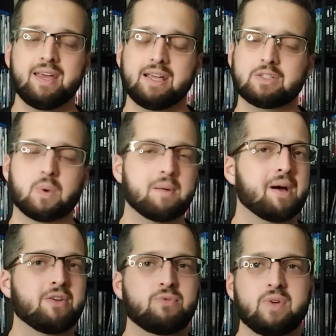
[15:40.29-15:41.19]
It's one of
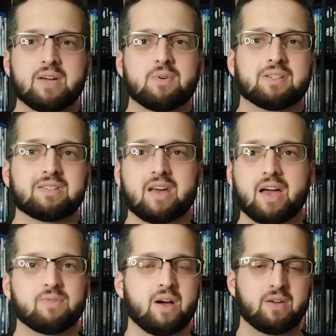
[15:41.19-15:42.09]
my favorite
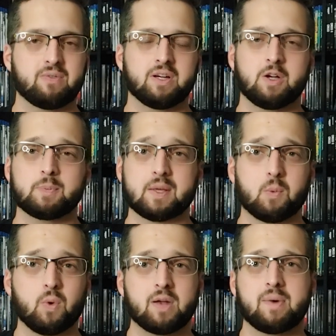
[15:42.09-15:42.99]
sci-fi films
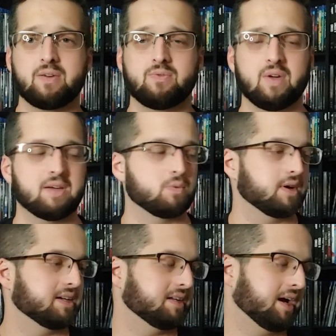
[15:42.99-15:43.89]
and one of my
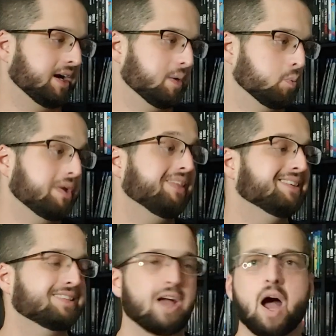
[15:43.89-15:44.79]
favorite Ridley
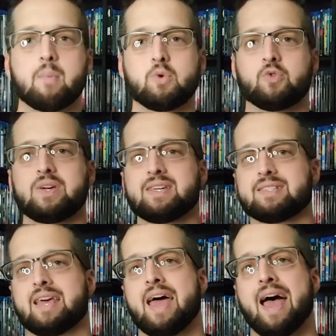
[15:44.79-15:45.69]
Scott movies.